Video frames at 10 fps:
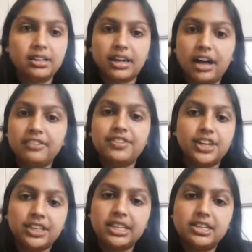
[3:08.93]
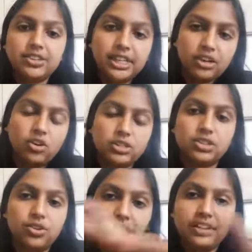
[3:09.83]
unfair in theory and
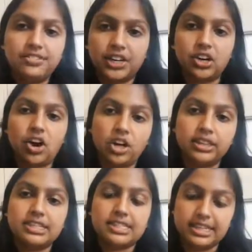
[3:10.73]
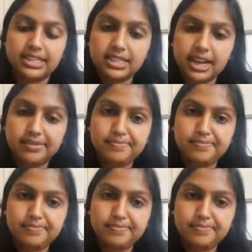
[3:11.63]
also unfair on this data set.